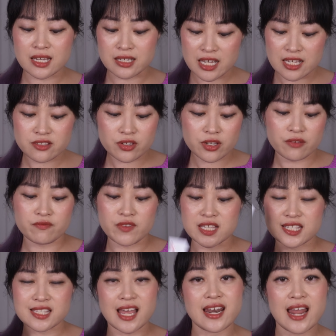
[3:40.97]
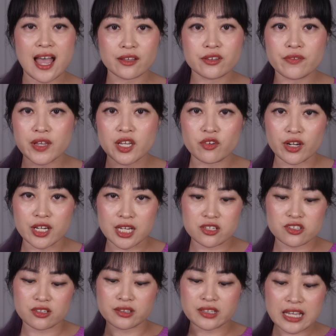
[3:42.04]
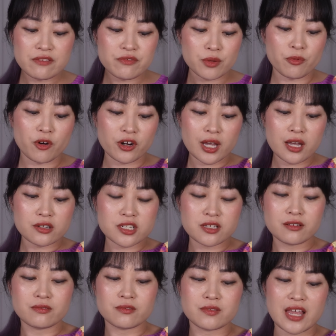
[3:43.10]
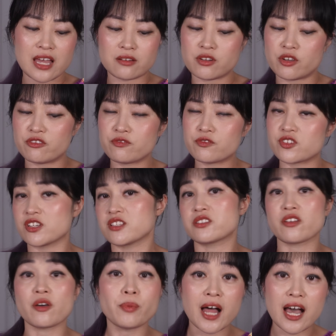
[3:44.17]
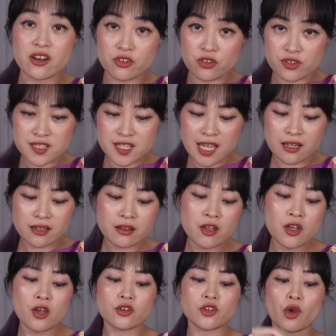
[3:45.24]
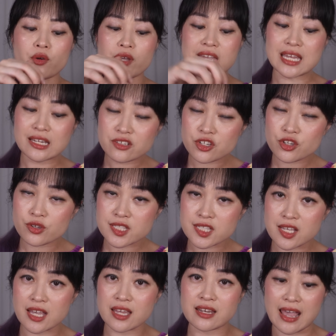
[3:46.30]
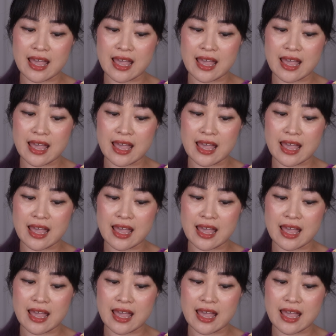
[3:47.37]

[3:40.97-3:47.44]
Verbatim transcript: it needs to convince that active ingredient to leave the product that you've just applied on your skin, go into your skin